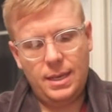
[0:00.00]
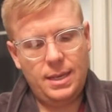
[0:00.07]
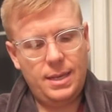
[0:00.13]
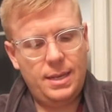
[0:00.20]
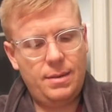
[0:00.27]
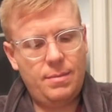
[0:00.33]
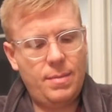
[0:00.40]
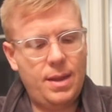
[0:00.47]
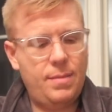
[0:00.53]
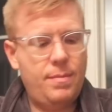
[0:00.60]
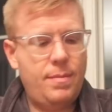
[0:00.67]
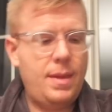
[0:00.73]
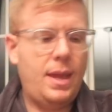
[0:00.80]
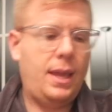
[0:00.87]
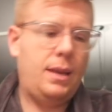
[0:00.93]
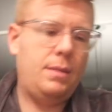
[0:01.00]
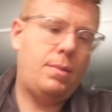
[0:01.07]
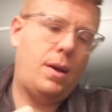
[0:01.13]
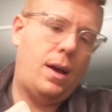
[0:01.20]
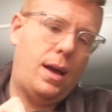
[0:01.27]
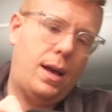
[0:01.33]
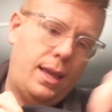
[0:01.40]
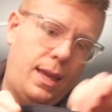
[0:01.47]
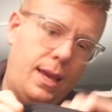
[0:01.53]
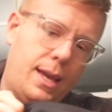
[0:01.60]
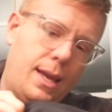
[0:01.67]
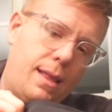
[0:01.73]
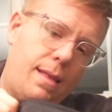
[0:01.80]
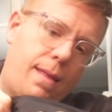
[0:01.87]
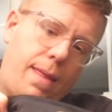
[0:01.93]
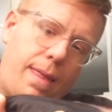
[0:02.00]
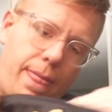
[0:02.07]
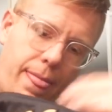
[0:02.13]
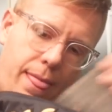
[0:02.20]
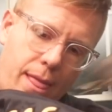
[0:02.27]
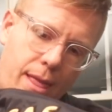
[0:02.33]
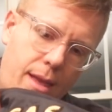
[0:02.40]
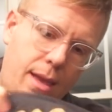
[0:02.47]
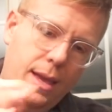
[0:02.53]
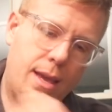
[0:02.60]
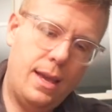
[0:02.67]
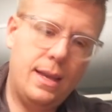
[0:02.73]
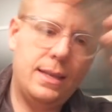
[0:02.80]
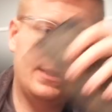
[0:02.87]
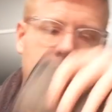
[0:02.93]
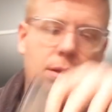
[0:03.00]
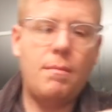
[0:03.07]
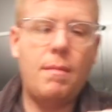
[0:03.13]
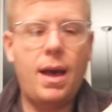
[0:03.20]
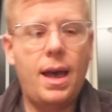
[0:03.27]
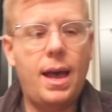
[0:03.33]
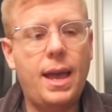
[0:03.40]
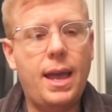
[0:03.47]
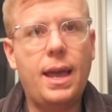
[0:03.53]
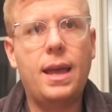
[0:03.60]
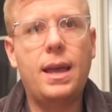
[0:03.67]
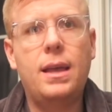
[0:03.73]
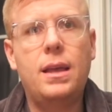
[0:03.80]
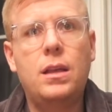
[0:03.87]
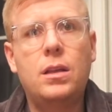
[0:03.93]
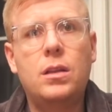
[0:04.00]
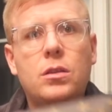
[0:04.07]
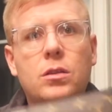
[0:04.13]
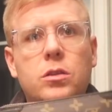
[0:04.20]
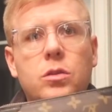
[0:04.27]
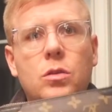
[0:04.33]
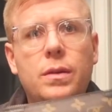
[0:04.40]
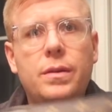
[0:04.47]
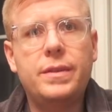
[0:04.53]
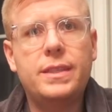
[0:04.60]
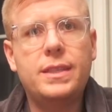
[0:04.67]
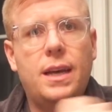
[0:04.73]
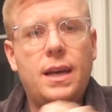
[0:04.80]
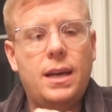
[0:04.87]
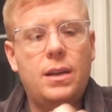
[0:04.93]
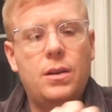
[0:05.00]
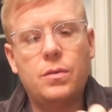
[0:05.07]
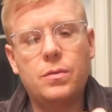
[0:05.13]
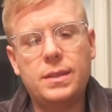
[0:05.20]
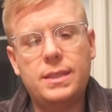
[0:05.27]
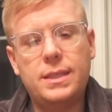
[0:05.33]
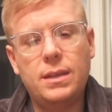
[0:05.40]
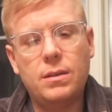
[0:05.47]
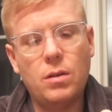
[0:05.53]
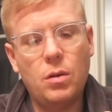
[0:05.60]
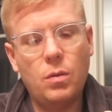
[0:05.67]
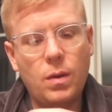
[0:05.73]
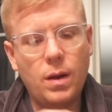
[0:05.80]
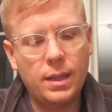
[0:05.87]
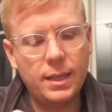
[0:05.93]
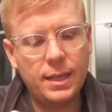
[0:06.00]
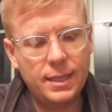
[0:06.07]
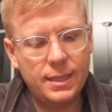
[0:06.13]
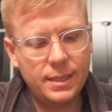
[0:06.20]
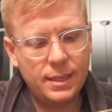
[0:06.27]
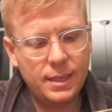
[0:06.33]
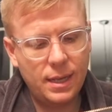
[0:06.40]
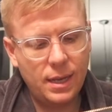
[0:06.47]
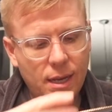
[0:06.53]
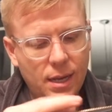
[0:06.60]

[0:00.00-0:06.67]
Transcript: In my main pocket is my Louis Vuitton Retiro wallet.